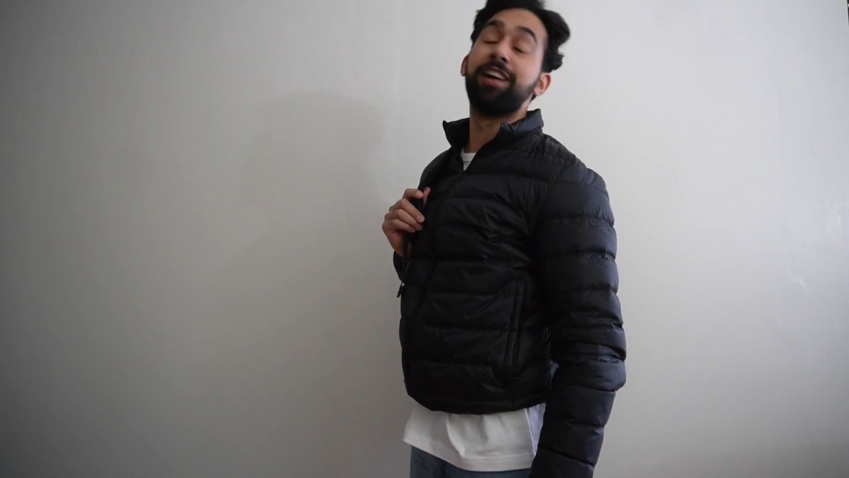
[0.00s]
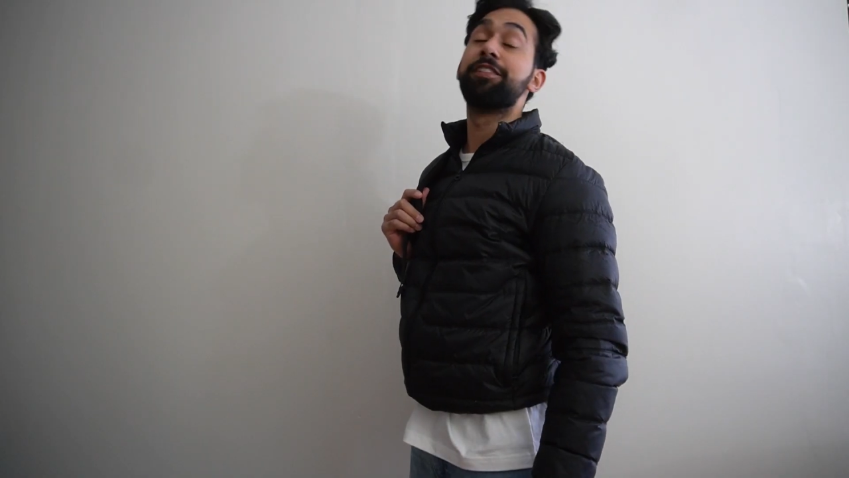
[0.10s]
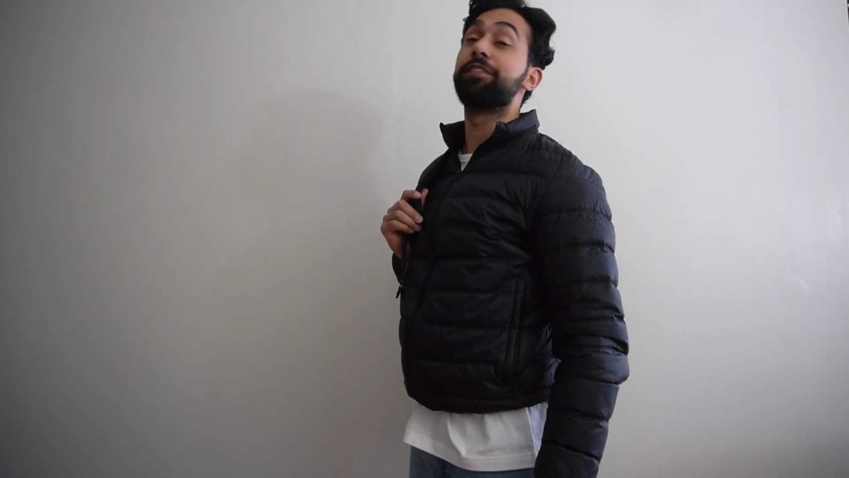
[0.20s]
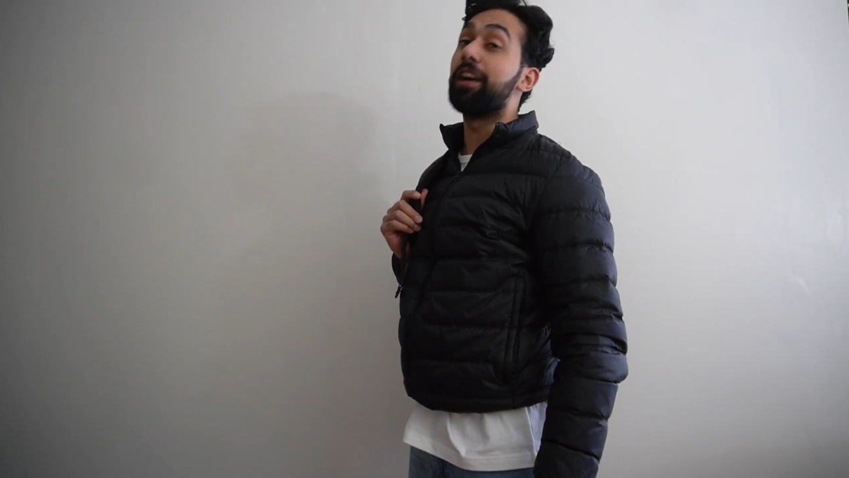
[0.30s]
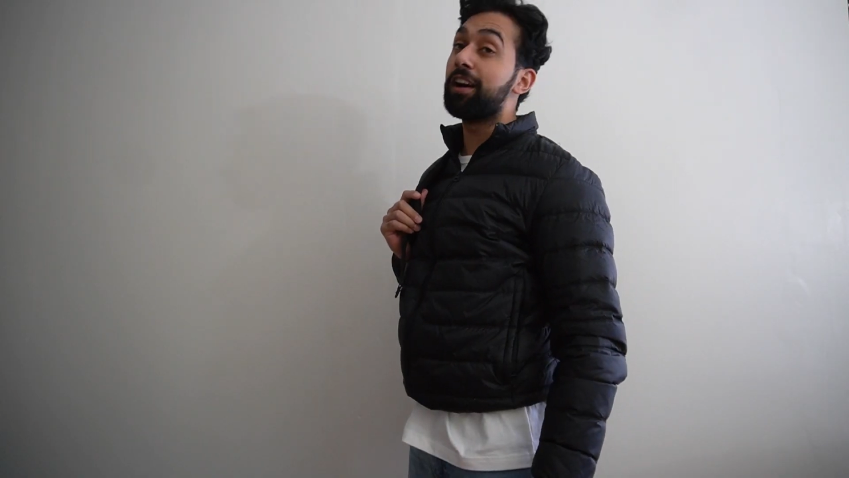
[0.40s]

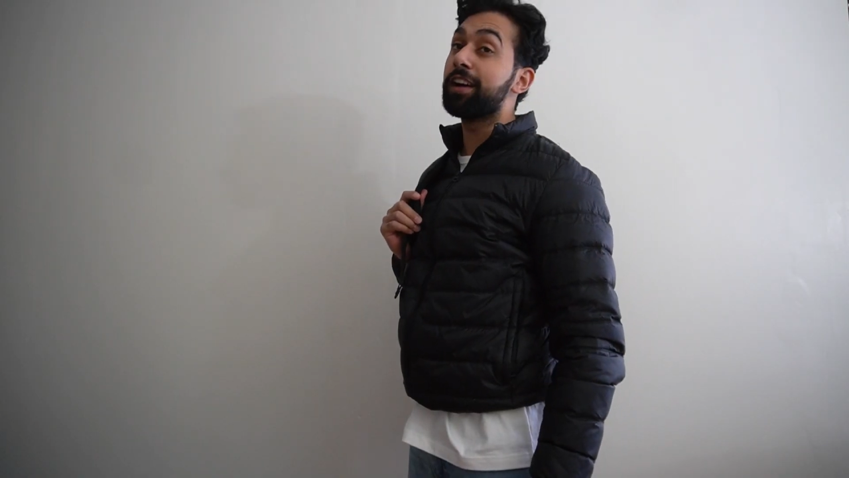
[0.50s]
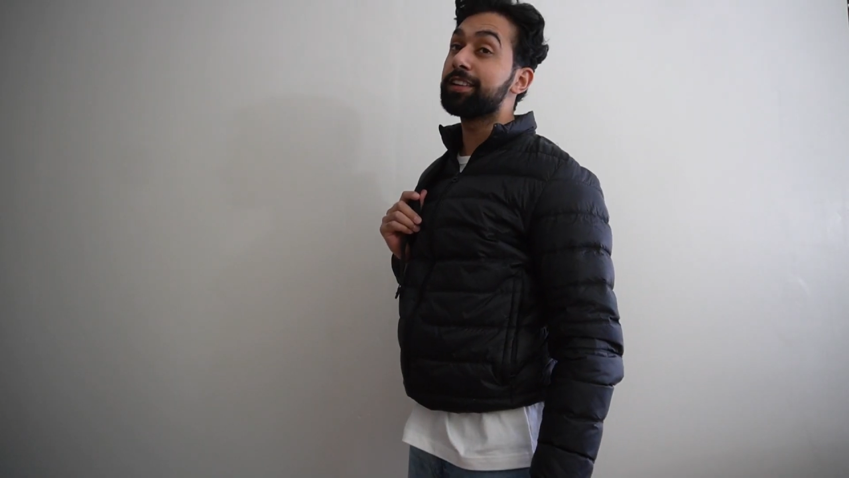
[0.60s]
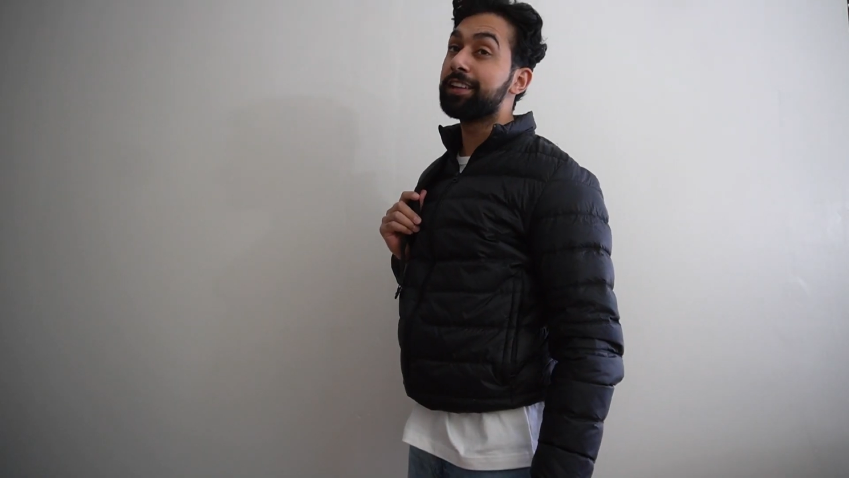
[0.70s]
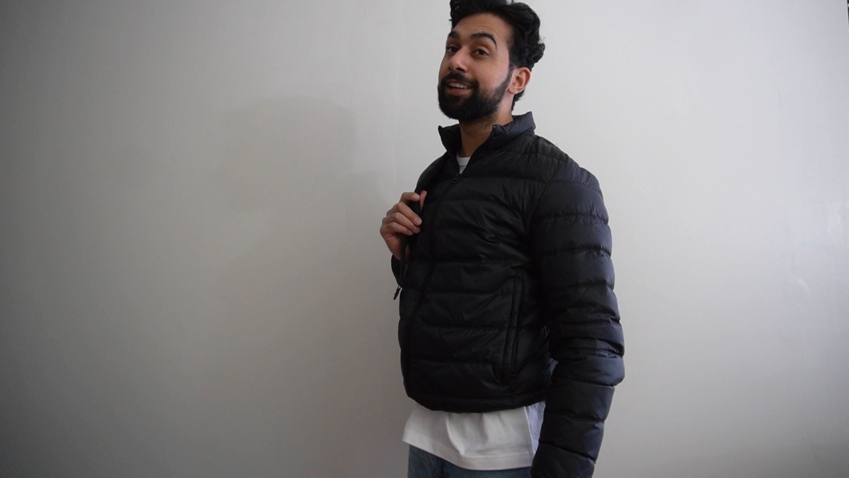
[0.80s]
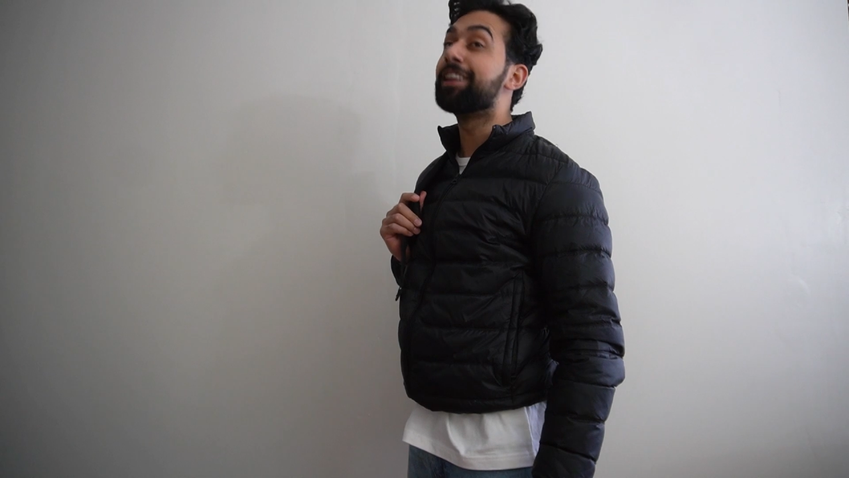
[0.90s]

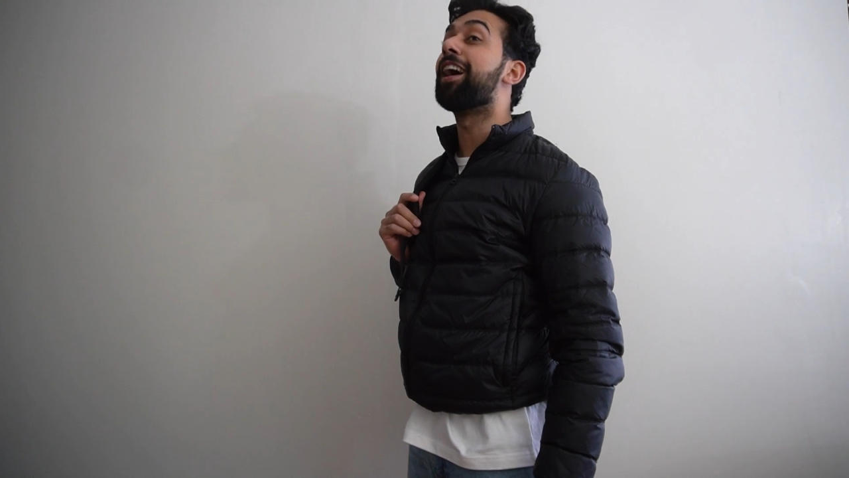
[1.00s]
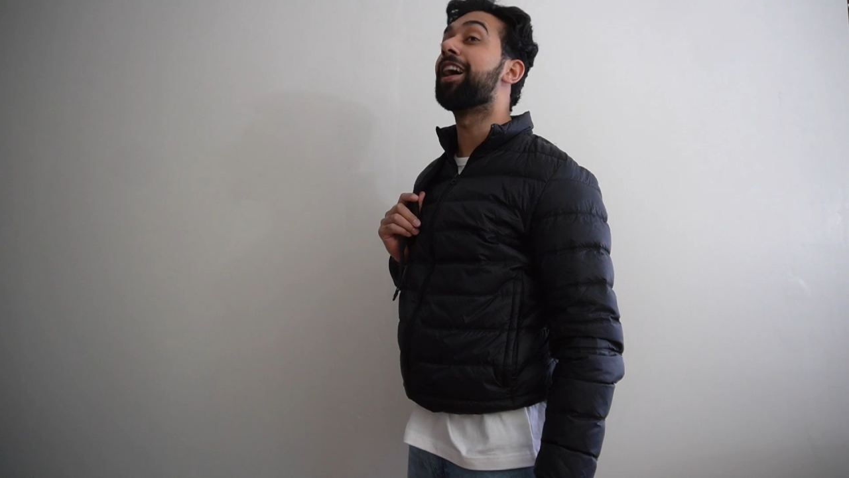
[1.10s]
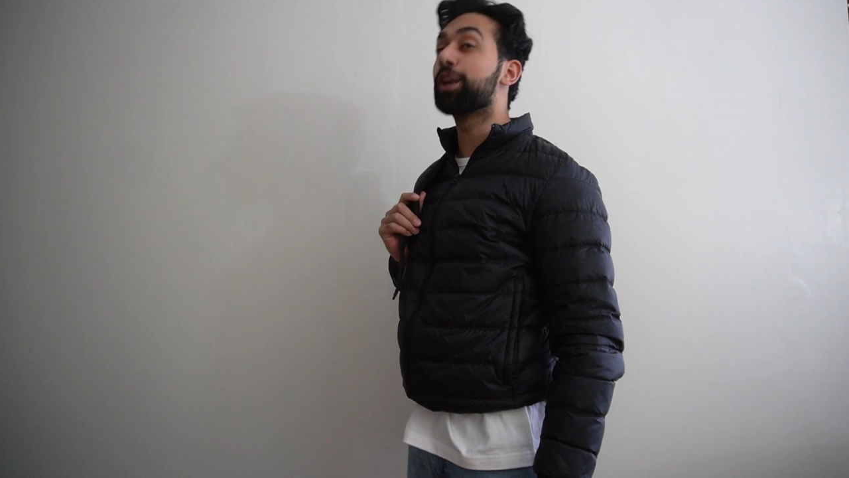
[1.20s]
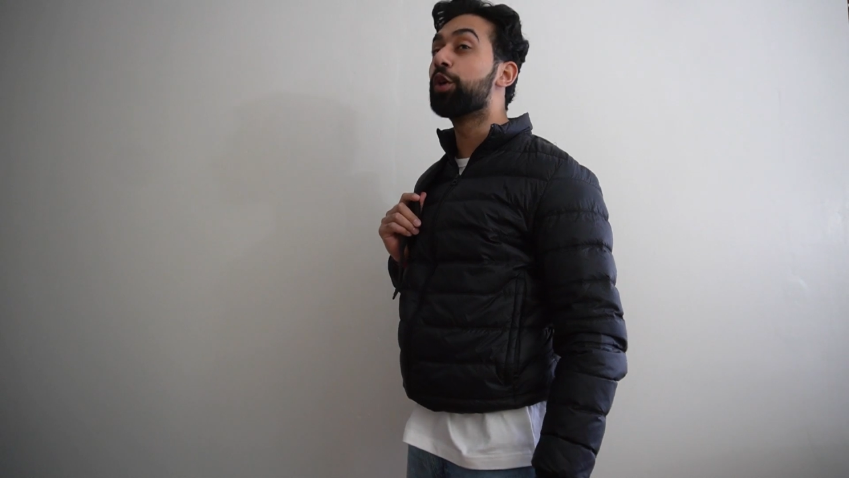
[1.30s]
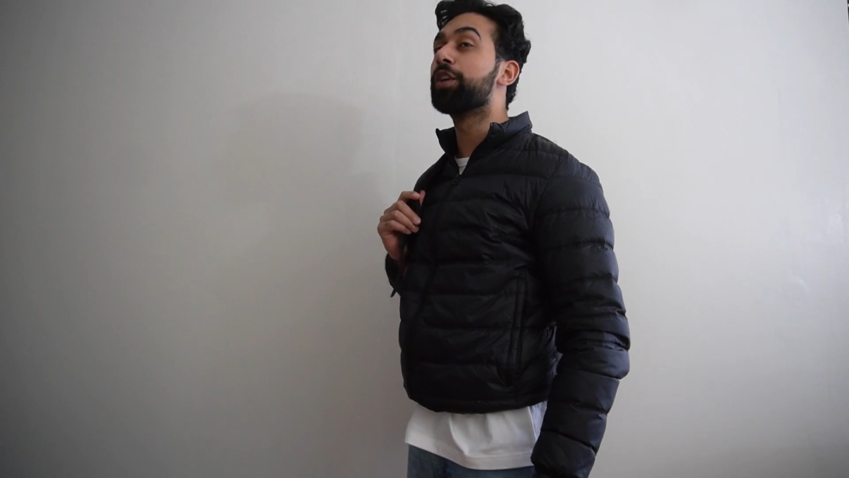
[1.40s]
Fine,
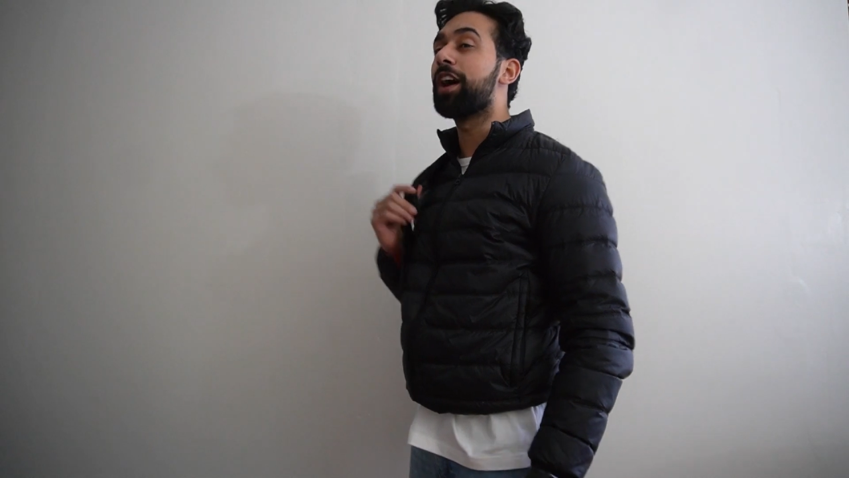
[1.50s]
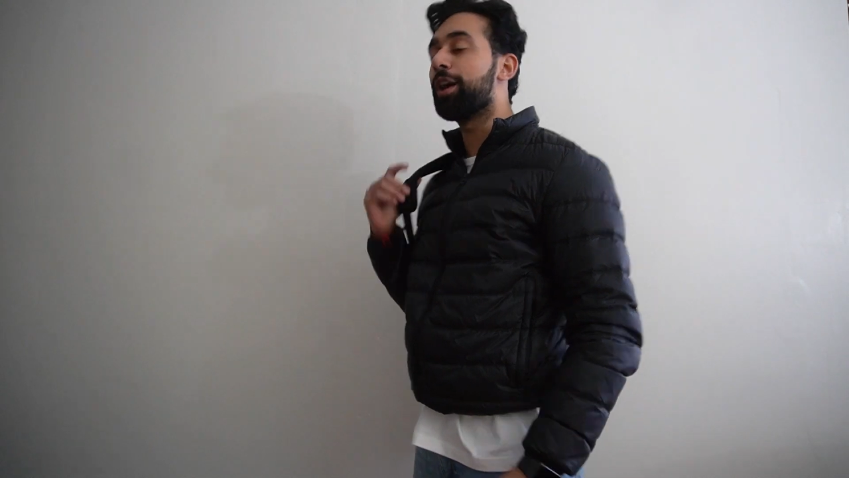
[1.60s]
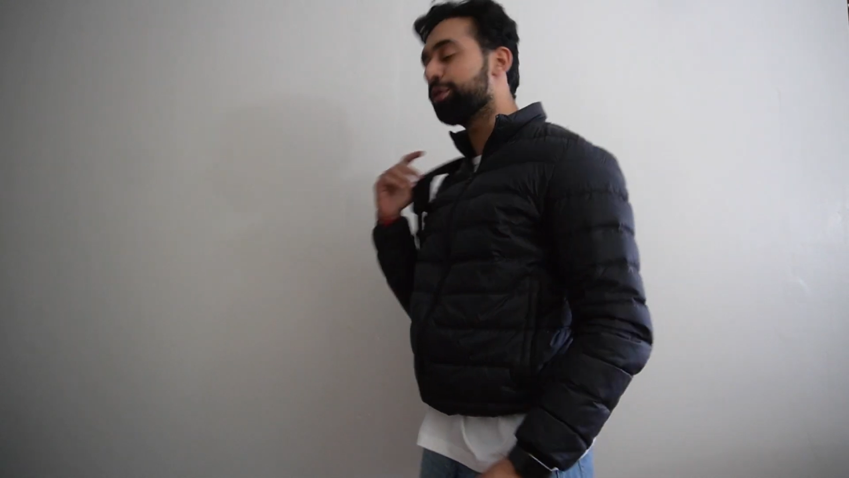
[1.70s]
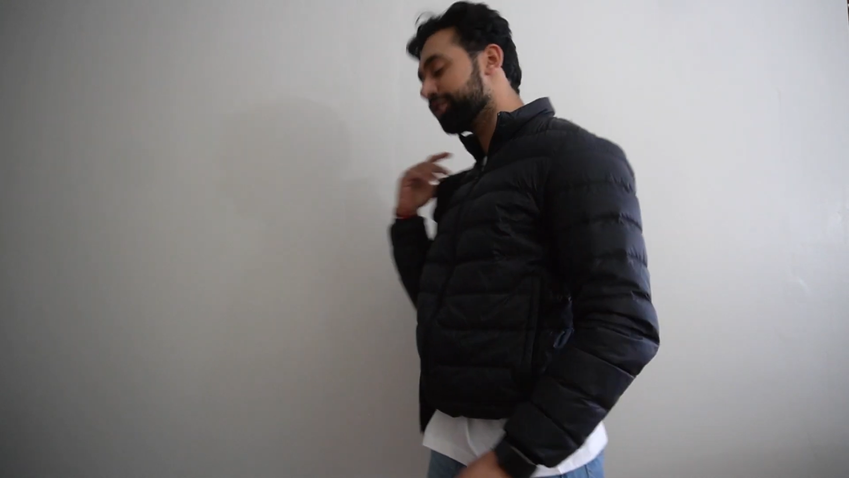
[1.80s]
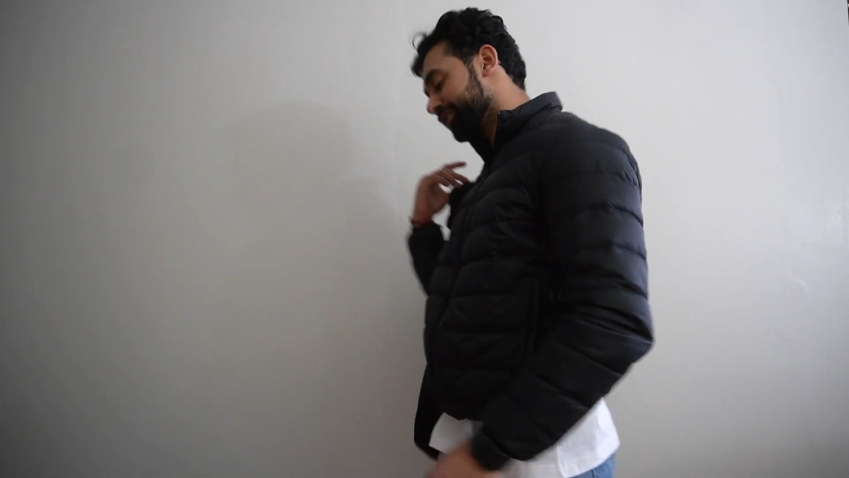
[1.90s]
I'll go
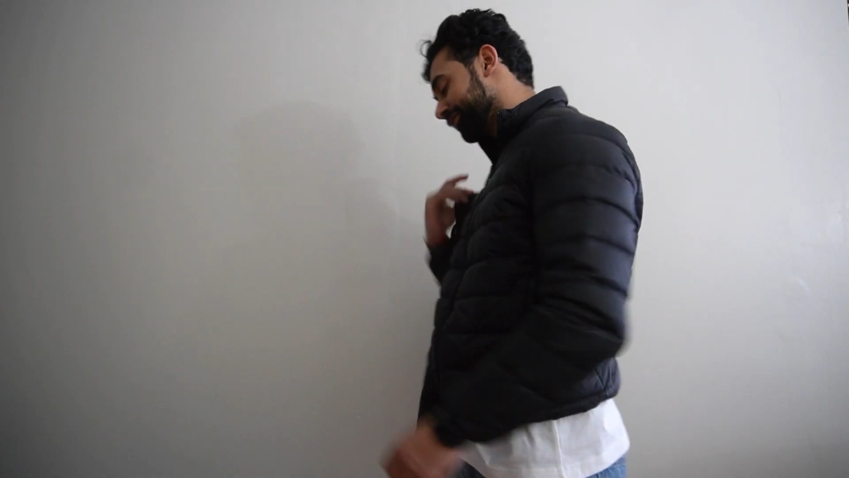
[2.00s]
now.